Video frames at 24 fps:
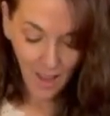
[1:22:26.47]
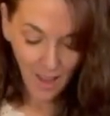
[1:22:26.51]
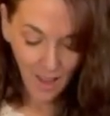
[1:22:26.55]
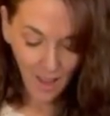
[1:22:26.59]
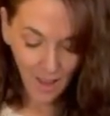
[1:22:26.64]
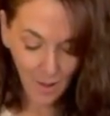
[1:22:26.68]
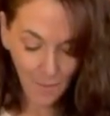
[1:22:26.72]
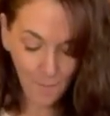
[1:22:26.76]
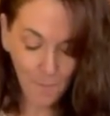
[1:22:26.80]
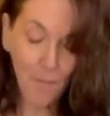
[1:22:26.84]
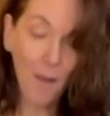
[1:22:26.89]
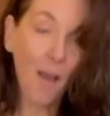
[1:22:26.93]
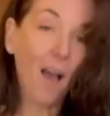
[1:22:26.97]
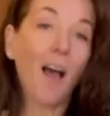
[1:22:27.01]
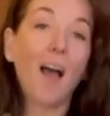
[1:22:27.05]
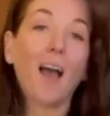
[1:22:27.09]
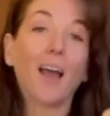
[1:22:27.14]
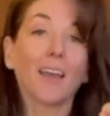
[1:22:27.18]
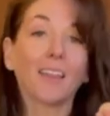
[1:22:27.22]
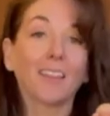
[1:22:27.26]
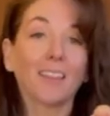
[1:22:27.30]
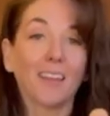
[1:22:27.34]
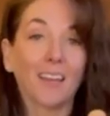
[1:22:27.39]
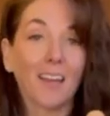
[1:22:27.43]
Um,
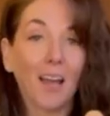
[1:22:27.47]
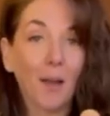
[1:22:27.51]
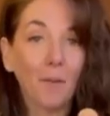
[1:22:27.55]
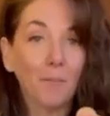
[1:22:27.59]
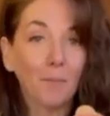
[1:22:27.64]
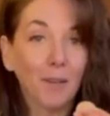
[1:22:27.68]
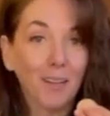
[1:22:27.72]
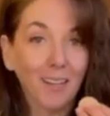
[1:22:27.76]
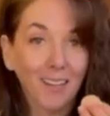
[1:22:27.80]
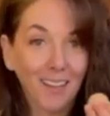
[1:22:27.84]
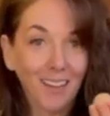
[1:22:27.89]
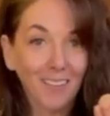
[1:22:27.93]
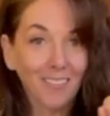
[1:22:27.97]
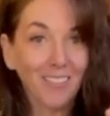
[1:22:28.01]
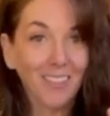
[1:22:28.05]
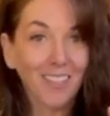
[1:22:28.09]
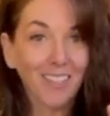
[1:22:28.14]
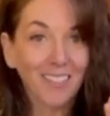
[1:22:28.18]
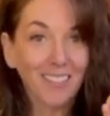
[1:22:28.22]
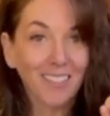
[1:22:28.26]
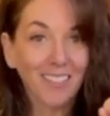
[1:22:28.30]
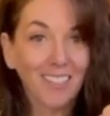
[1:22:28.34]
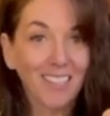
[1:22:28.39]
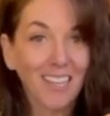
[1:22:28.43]
I think I'm gonna give
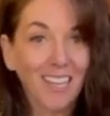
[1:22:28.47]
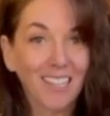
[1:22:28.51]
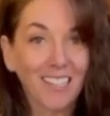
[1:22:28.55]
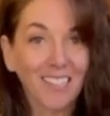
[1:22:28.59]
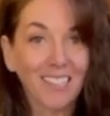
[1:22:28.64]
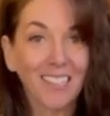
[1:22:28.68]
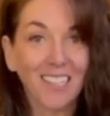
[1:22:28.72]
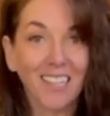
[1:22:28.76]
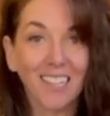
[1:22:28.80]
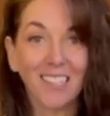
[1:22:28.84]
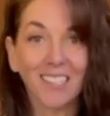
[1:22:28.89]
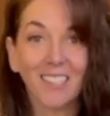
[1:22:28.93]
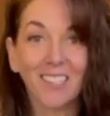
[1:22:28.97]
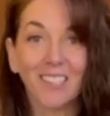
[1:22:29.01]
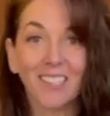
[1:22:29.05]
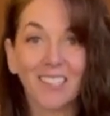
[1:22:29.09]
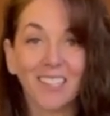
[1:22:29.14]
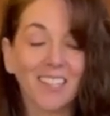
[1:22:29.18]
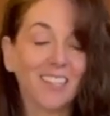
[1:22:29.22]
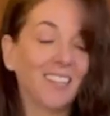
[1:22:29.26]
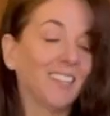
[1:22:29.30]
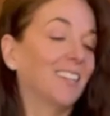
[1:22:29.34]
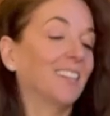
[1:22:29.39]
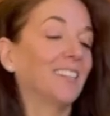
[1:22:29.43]
this a taste test
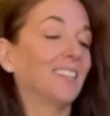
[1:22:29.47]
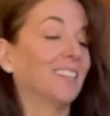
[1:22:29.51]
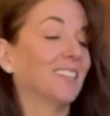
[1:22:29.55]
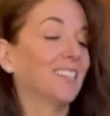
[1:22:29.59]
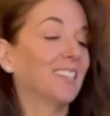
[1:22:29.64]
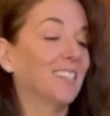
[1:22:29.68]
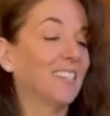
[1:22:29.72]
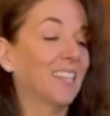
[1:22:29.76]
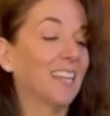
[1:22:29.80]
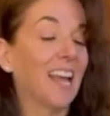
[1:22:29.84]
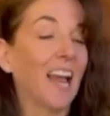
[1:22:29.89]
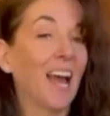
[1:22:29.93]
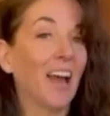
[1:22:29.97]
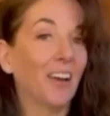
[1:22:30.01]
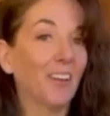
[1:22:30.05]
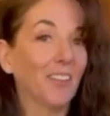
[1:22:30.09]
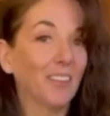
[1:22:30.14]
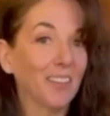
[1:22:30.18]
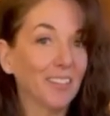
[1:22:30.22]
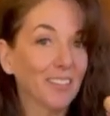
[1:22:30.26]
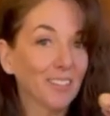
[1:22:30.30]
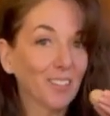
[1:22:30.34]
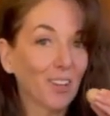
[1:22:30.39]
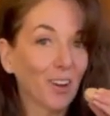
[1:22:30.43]
and see how
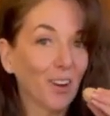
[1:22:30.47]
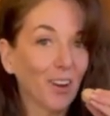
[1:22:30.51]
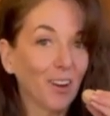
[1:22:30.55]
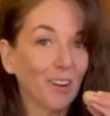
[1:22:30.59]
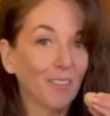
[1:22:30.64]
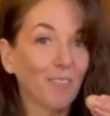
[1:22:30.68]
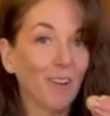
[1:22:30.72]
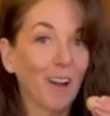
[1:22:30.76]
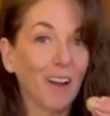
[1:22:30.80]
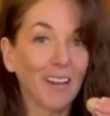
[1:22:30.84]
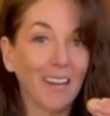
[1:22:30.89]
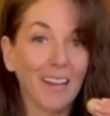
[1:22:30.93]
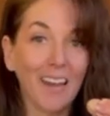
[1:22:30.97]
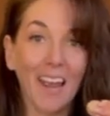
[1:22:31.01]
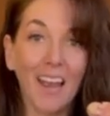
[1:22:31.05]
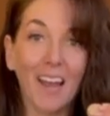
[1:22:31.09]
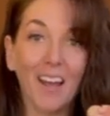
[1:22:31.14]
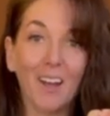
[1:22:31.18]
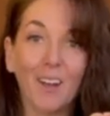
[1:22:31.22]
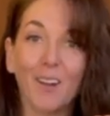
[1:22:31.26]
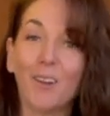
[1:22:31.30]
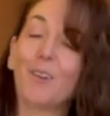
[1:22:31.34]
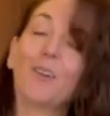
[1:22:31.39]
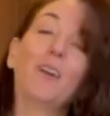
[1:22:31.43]
these are right
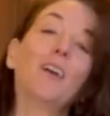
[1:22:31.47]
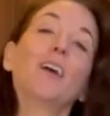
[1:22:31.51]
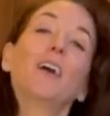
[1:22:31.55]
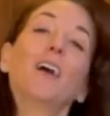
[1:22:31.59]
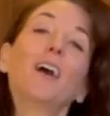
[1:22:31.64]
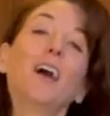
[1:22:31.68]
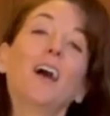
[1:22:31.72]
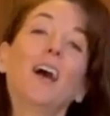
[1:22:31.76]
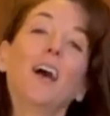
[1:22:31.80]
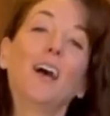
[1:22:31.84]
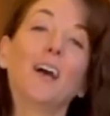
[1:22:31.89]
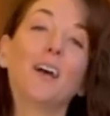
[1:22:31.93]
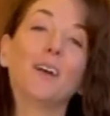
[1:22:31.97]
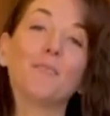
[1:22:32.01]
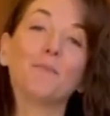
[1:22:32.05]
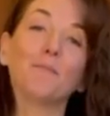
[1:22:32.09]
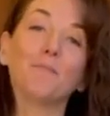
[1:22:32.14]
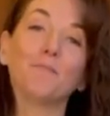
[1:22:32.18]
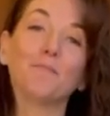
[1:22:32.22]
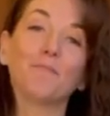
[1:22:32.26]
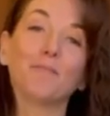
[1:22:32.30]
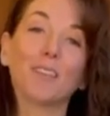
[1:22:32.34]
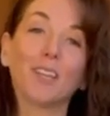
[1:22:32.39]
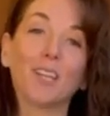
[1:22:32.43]
now.
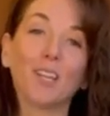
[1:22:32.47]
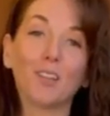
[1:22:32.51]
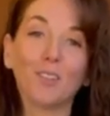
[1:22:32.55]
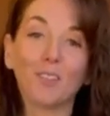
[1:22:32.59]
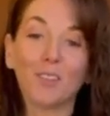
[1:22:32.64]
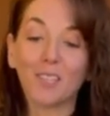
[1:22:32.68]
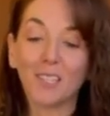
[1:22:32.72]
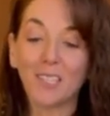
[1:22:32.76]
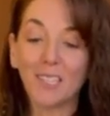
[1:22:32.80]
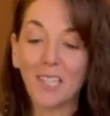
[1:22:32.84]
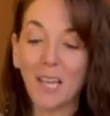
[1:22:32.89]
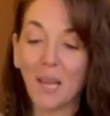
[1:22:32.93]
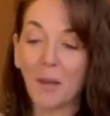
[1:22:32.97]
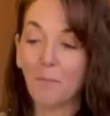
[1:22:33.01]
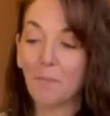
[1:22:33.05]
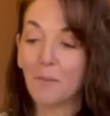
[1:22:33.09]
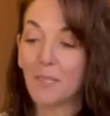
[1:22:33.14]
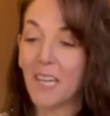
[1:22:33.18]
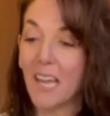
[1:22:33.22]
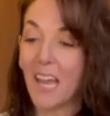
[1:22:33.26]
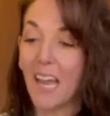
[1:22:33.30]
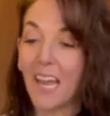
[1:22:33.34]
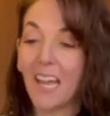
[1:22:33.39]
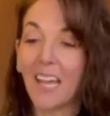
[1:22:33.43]
Um, you know, the same
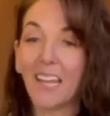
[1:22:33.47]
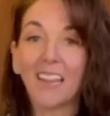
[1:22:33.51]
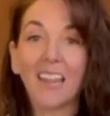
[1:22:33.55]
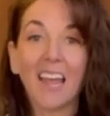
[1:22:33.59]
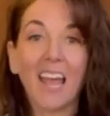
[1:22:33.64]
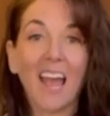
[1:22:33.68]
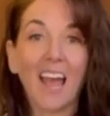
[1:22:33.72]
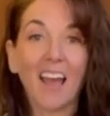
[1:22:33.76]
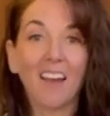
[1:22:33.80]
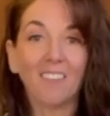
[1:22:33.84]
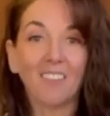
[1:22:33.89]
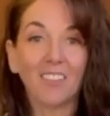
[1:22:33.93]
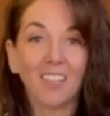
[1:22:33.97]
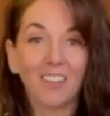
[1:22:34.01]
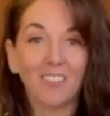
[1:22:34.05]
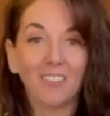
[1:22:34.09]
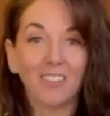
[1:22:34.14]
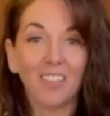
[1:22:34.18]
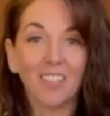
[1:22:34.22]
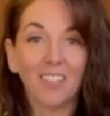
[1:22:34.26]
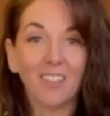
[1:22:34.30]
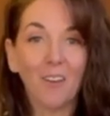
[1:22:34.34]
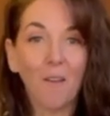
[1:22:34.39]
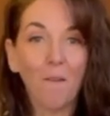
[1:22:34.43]
day, they haven't
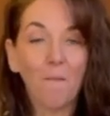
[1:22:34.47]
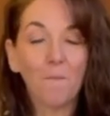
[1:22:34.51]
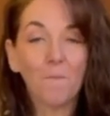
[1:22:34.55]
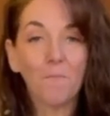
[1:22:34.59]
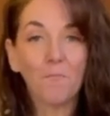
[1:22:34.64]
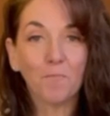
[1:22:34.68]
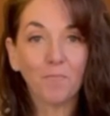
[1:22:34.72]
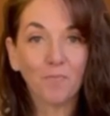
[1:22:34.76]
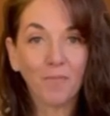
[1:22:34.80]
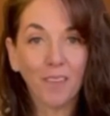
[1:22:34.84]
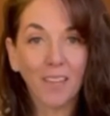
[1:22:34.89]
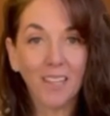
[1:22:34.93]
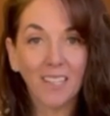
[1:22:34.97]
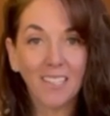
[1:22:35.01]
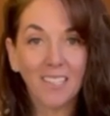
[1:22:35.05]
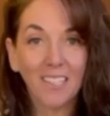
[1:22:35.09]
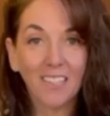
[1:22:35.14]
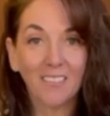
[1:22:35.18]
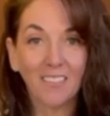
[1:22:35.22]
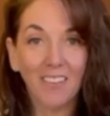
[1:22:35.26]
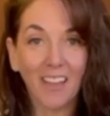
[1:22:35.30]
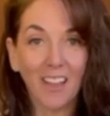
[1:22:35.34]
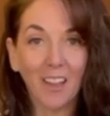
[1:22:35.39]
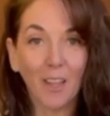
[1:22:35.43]
even
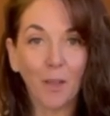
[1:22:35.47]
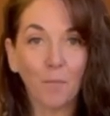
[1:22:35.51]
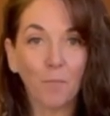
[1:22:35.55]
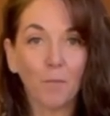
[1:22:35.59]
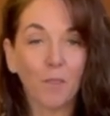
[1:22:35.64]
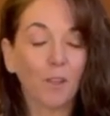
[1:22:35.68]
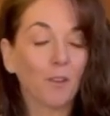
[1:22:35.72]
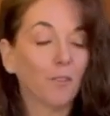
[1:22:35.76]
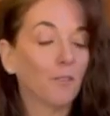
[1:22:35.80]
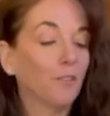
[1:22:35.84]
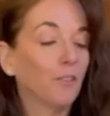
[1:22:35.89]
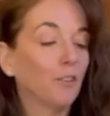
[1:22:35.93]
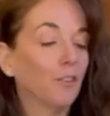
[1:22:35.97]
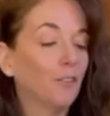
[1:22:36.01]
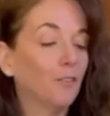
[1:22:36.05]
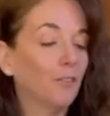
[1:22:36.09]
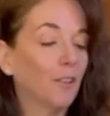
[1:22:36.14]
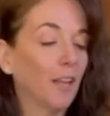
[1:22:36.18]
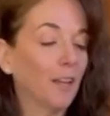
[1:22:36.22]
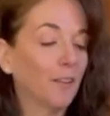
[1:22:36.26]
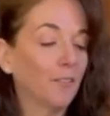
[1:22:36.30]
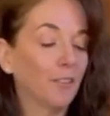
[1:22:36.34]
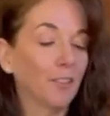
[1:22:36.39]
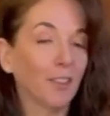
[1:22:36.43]
developed their full
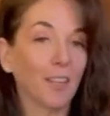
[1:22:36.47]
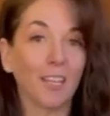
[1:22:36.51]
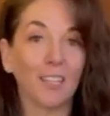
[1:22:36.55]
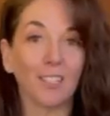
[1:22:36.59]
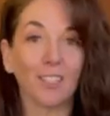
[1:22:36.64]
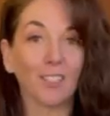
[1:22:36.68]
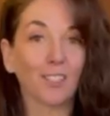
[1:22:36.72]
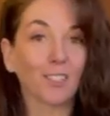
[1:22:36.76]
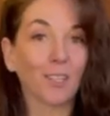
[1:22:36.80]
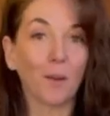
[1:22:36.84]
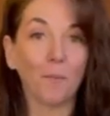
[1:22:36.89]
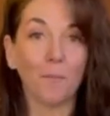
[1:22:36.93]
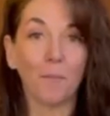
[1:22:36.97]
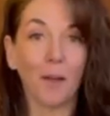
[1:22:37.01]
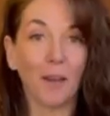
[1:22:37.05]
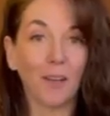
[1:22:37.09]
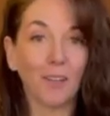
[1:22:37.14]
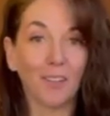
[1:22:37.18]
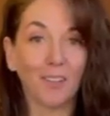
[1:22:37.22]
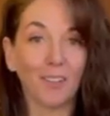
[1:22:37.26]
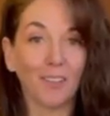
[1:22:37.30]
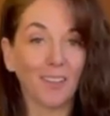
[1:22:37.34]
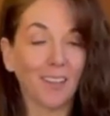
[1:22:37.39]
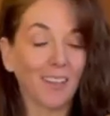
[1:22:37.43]
flavor. They just get
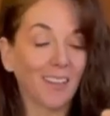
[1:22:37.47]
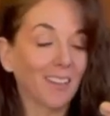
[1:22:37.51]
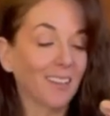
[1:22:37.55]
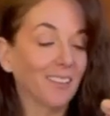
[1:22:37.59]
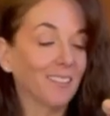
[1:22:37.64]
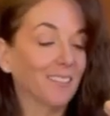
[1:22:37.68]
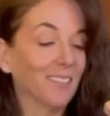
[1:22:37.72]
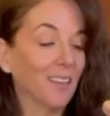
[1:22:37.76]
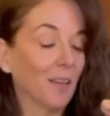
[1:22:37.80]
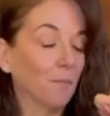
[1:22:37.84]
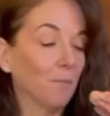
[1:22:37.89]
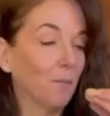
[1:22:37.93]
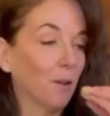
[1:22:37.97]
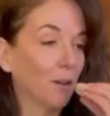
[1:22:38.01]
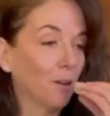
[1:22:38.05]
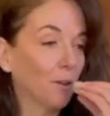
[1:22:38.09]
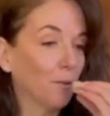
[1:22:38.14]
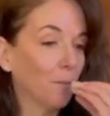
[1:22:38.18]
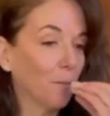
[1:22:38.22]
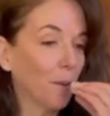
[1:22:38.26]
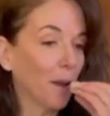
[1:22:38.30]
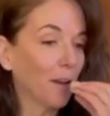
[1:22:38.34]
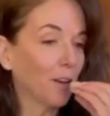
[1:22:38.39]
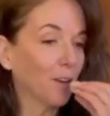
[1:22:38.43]
better, like I said, better
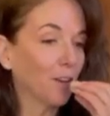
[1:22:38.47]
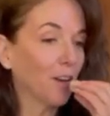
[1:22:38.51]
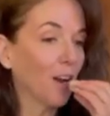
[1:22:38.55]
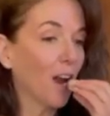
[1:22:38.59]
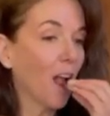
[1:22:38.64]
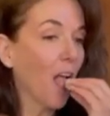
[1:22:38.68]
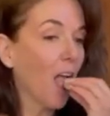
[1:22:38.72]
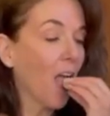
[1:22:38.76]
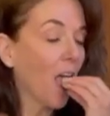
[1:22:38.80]
and better.